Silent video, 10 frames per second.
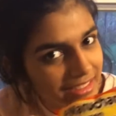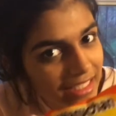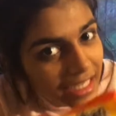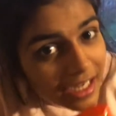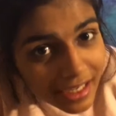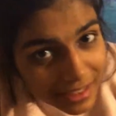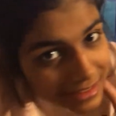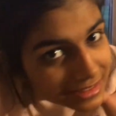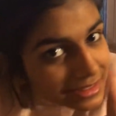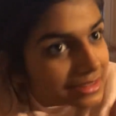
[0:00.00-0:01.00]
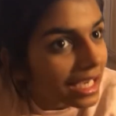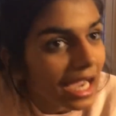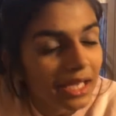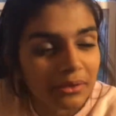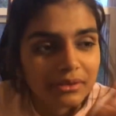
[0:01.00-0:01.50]
yeah,
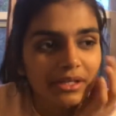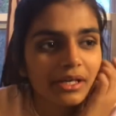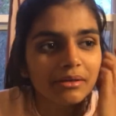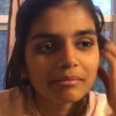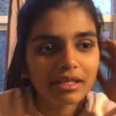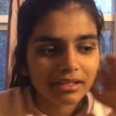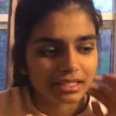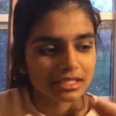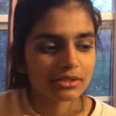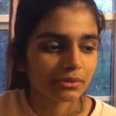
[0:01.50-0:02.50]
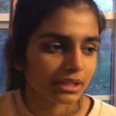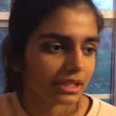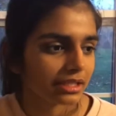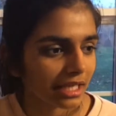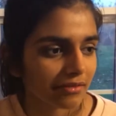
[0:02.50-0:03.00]
I don't know. Melody says it's really
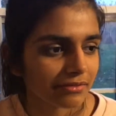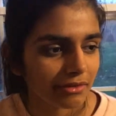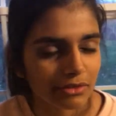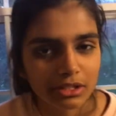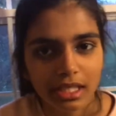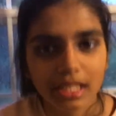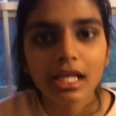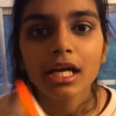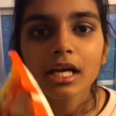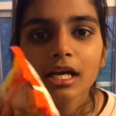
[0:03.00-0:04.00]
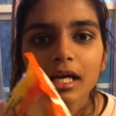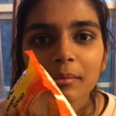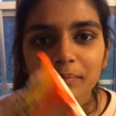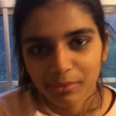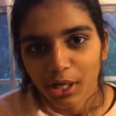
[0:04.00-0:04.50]
good. I've never tried it.
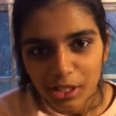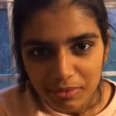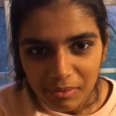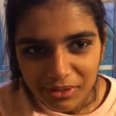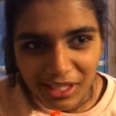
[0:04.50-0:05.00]
College people